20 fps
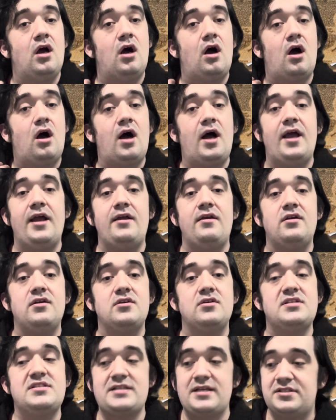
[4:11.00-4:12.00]
I
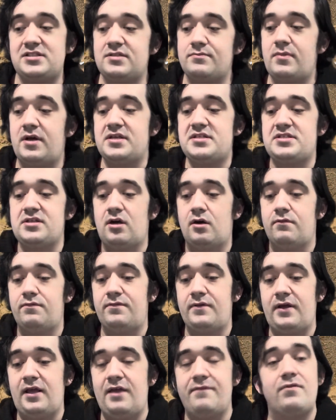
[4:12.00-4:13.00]
said to myself,
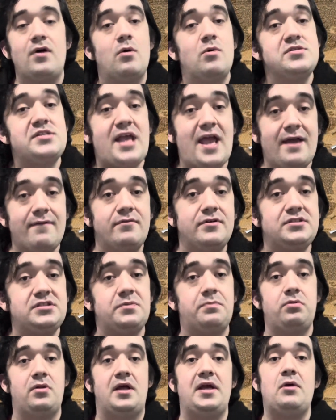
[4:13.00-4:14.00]
if I was ever to
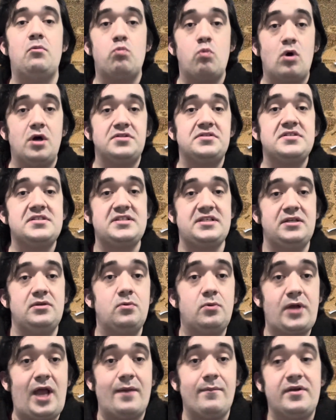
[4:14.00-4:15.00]
play one single
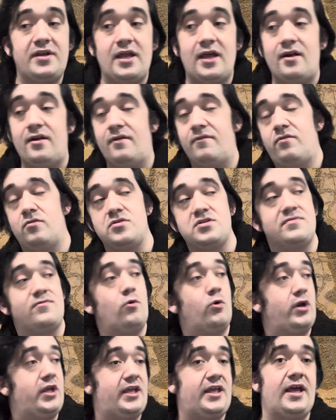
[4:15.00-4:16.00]
game again, if it was
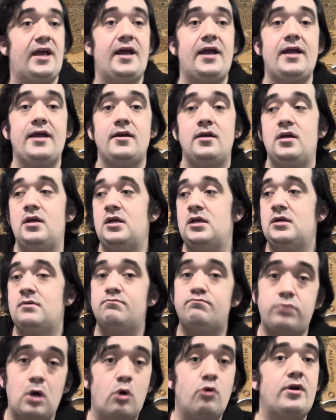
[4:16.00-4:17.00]
40k,
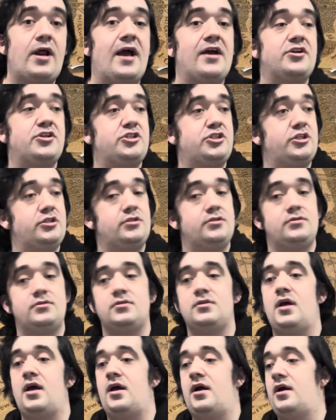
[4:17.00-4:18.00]
Bold
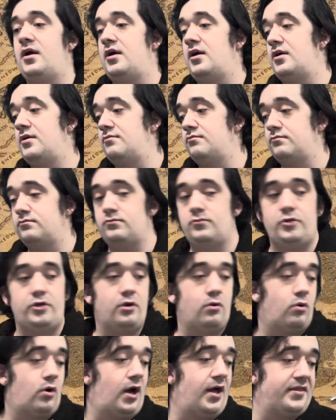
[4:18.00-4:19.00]
Action,
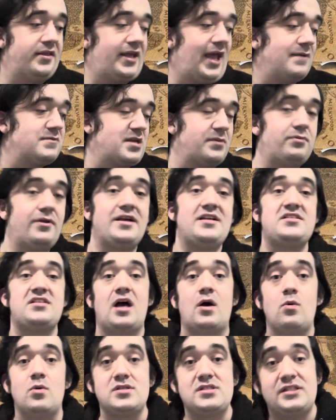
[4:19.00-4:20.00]
other games I play,
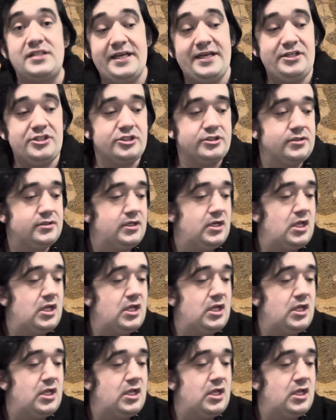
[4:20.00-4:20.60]
Star Wars Legion